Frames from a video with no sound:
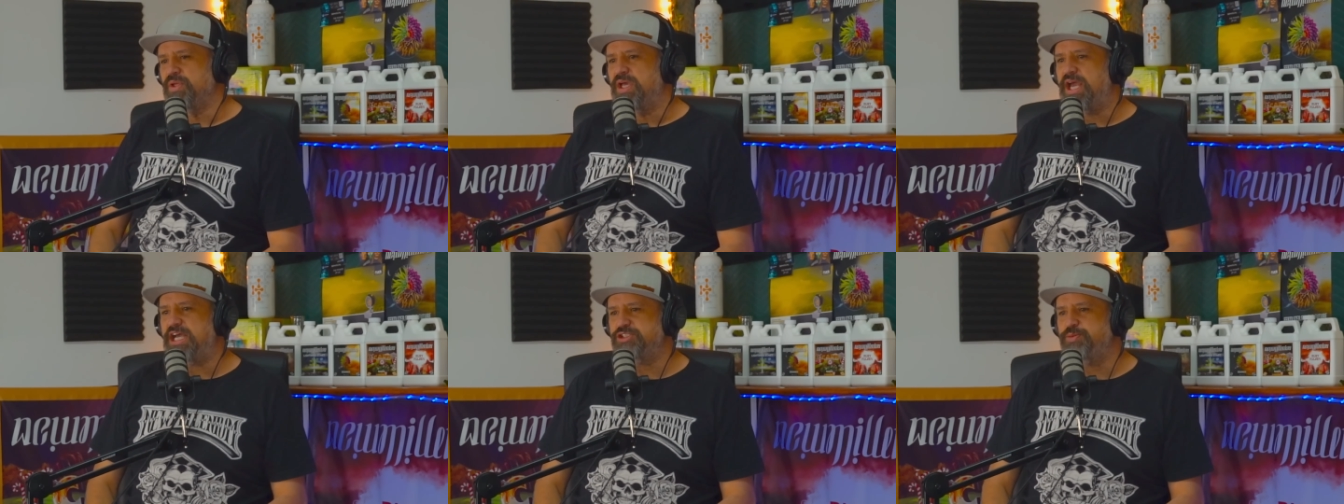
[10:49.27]

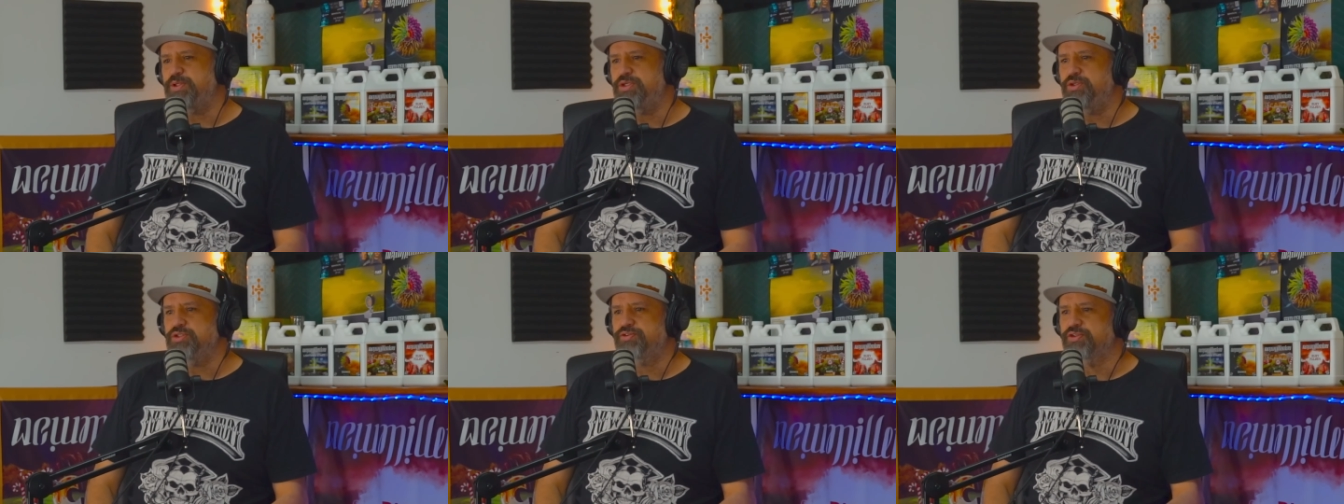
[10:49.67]
has
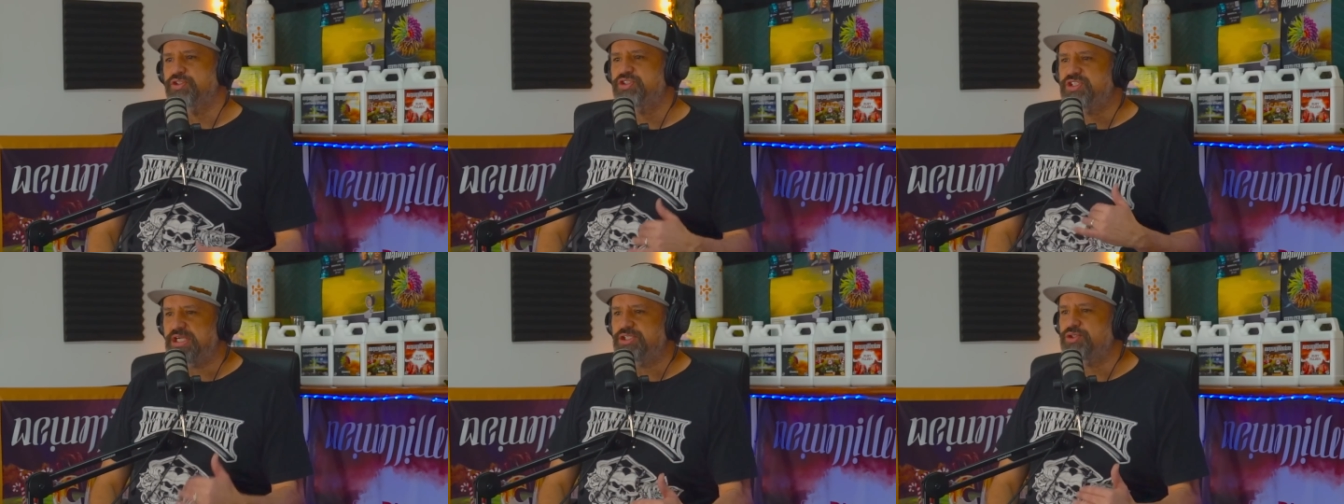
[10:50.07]
been used for
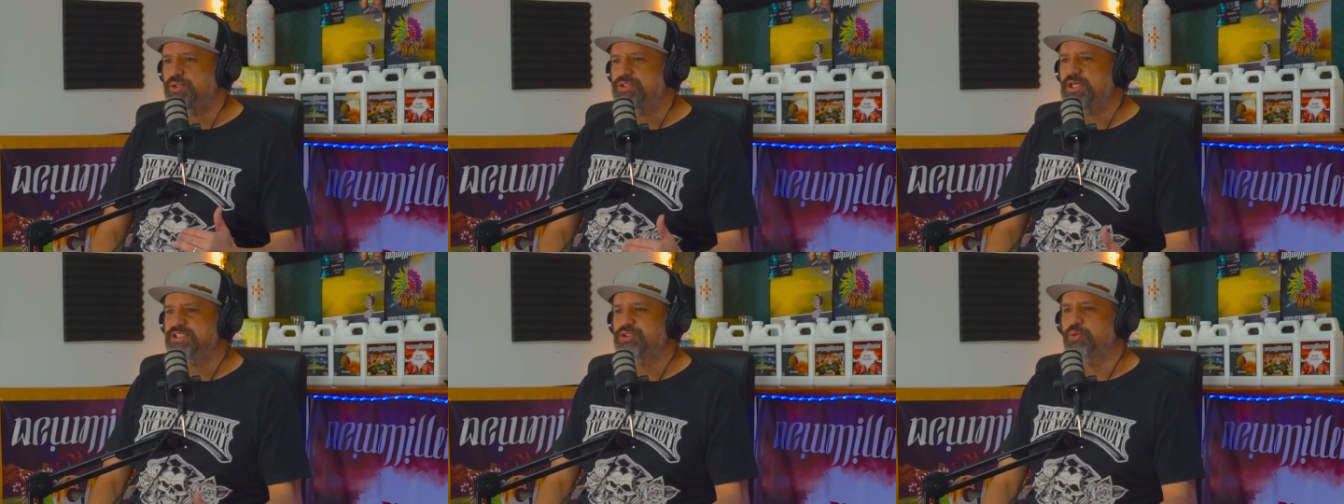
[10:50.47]

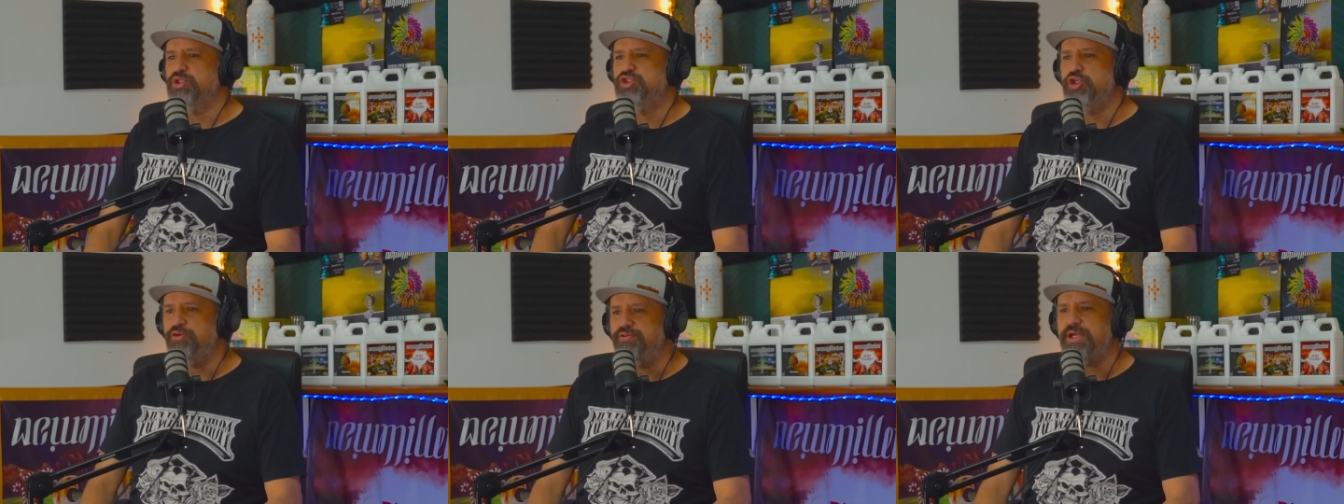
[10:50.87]
centuries as a
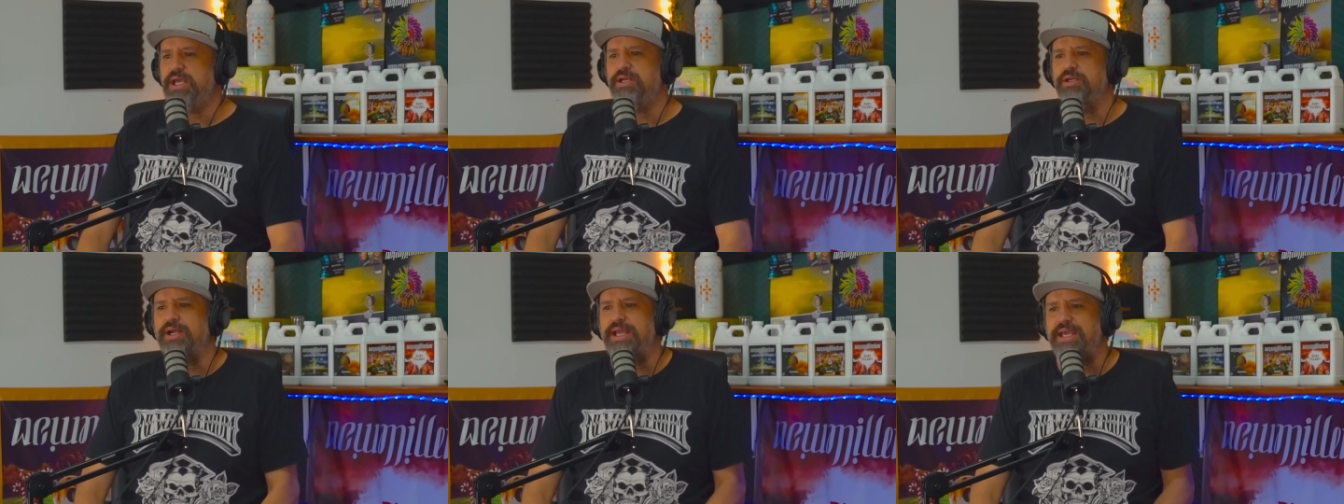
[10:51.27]

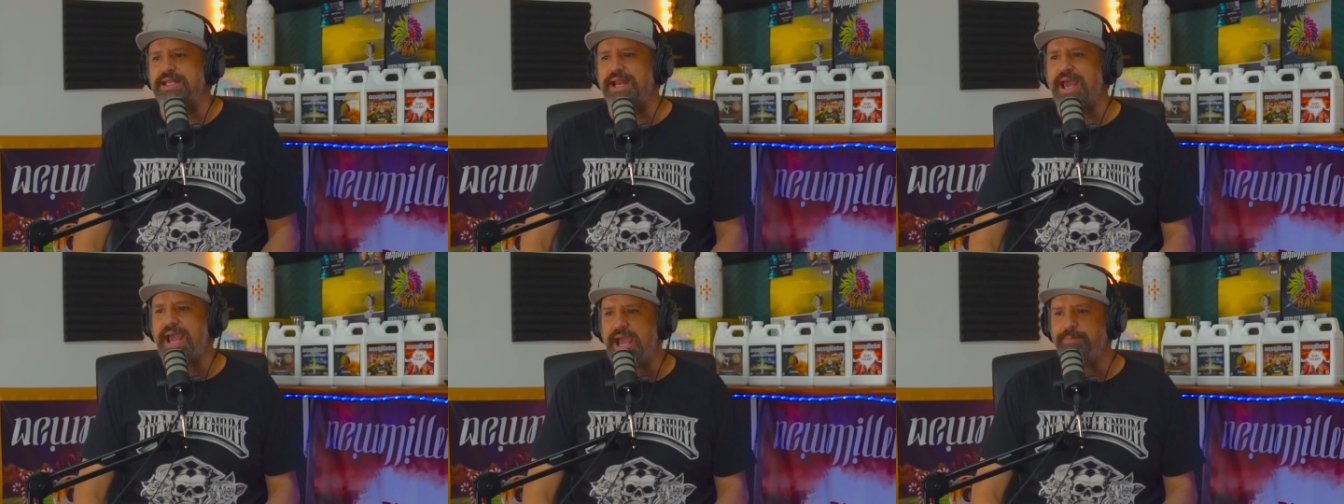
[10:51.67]
rejuvenator
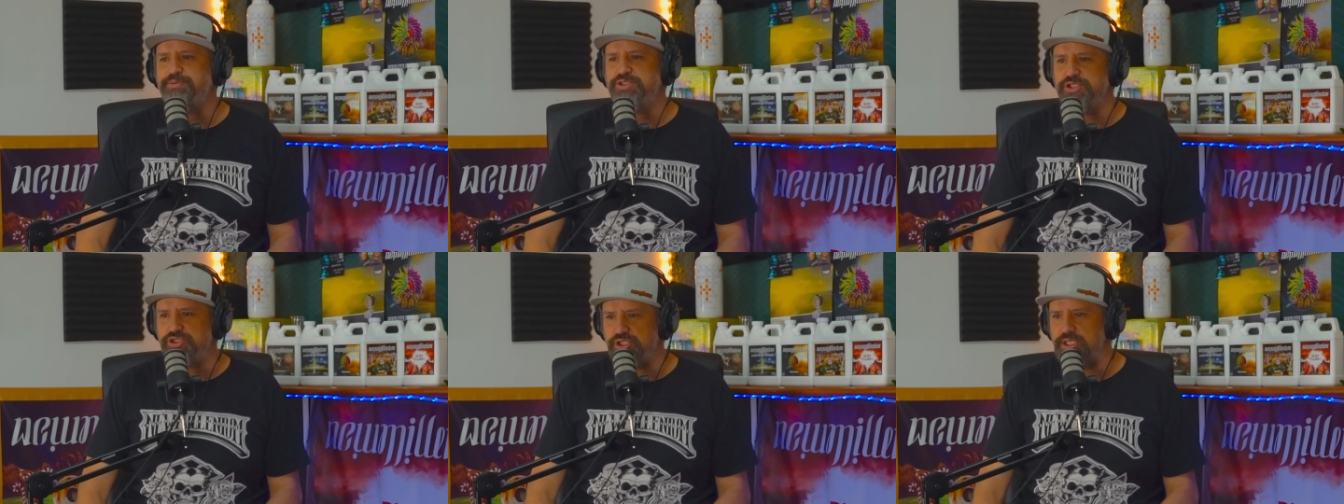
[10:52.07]
and
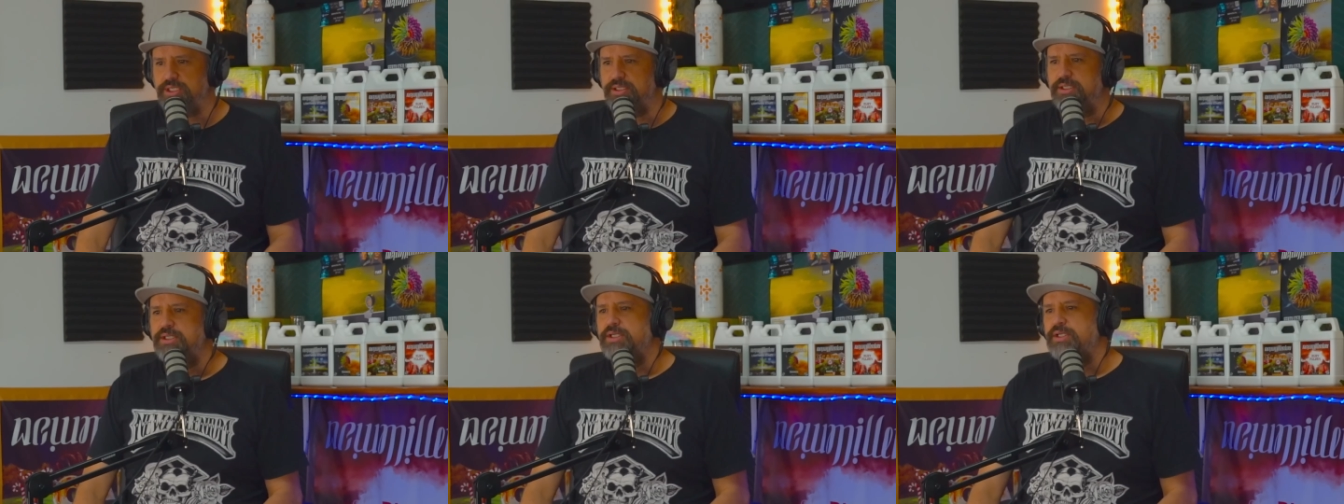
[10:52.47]

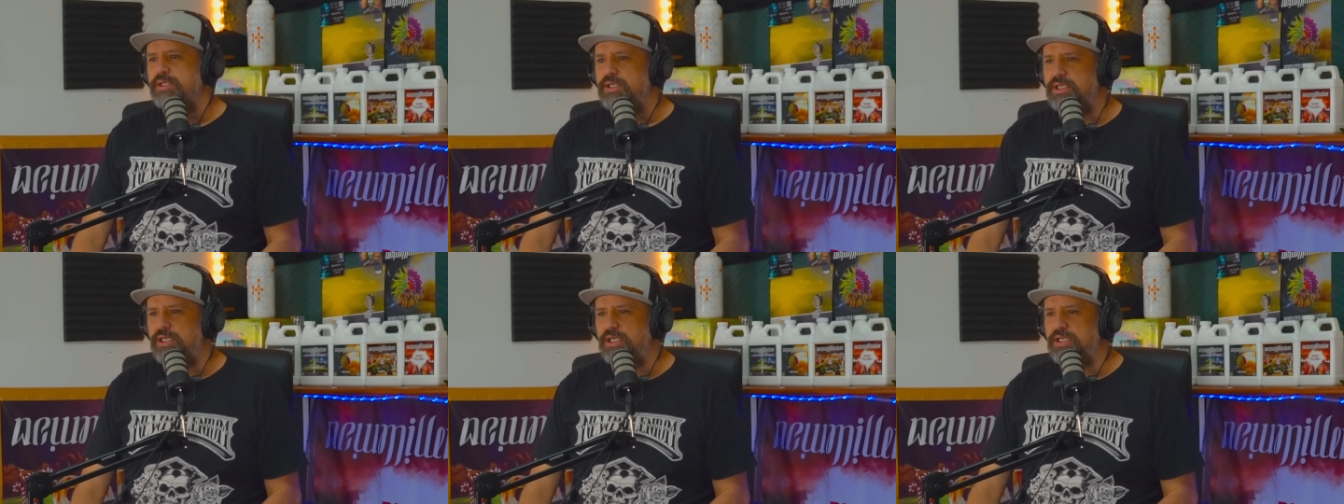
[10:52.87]
aptogen.
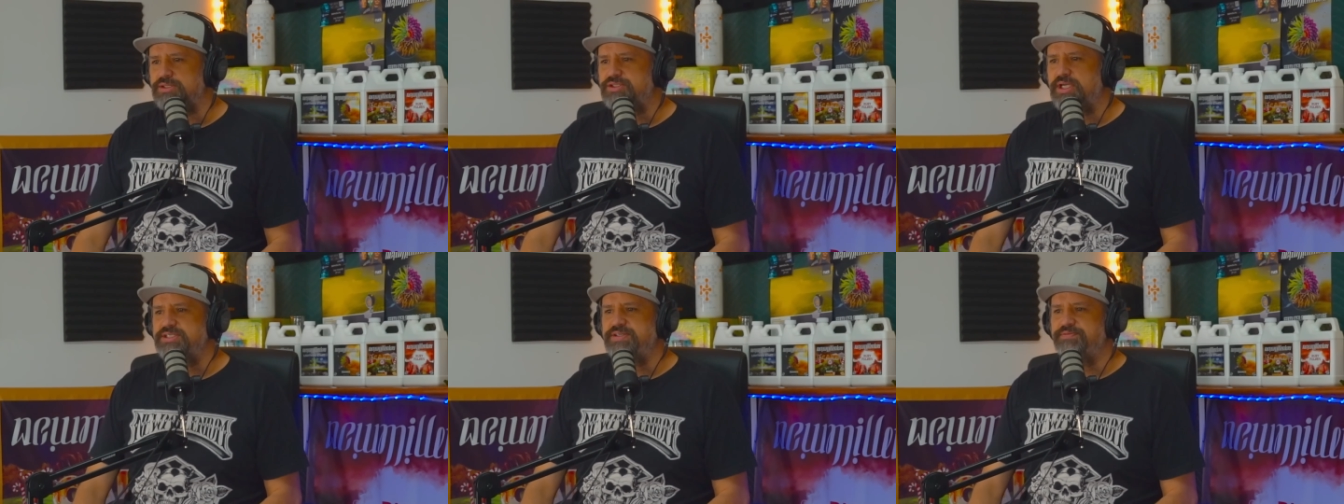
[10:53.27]

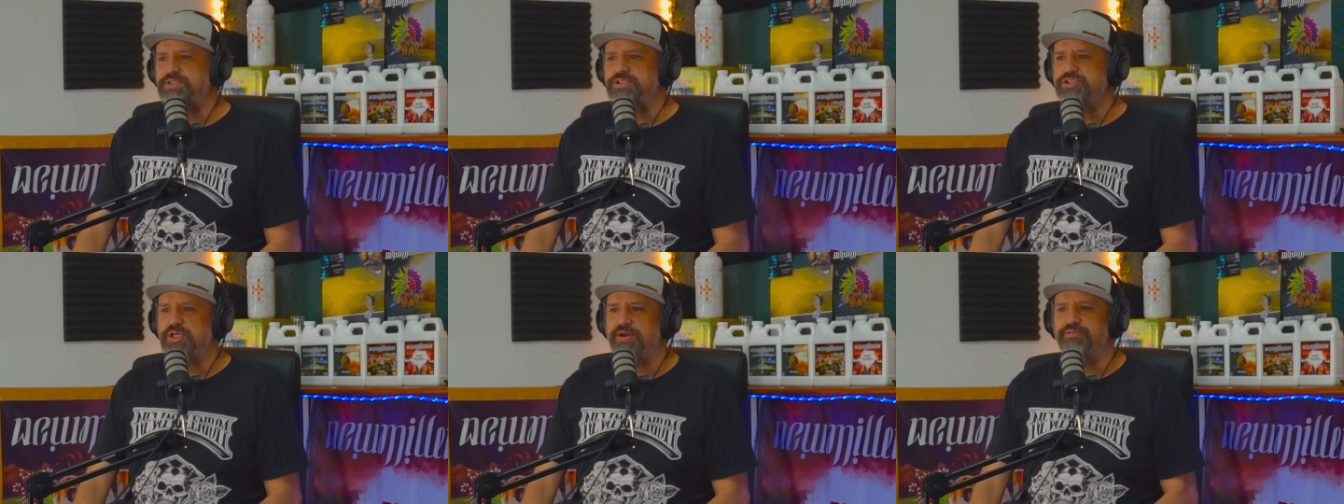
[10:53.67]
Scientific
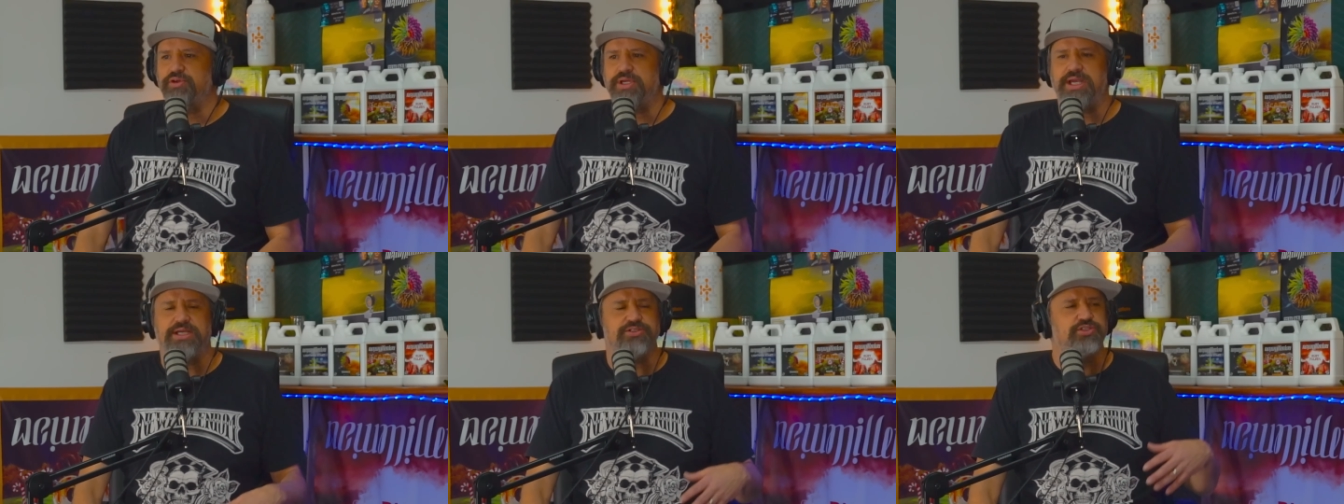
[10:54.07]

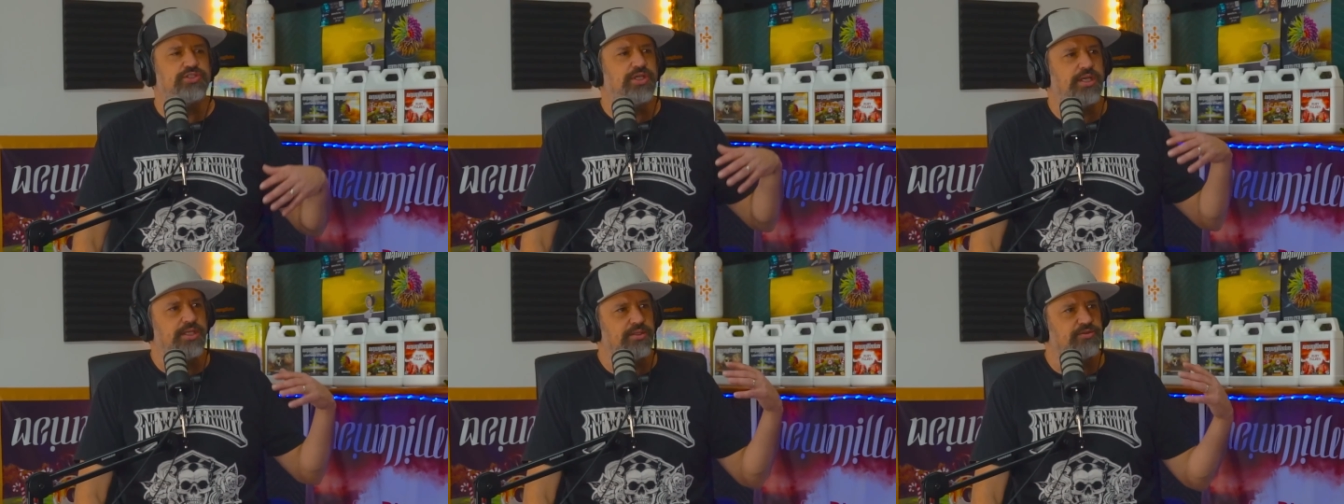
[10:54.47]
discovery and
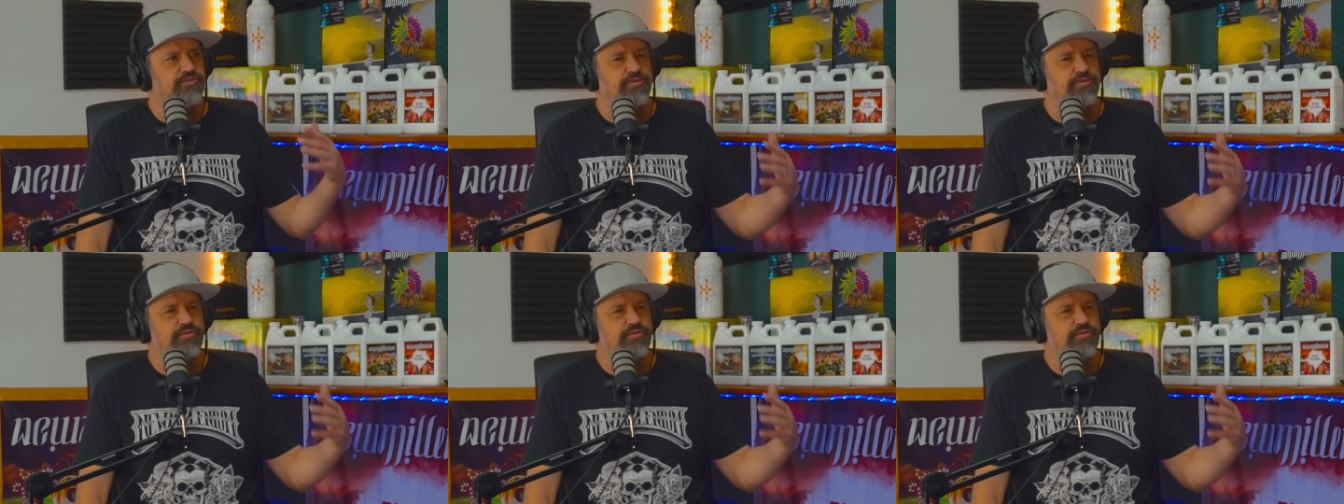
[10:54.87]
study. Let's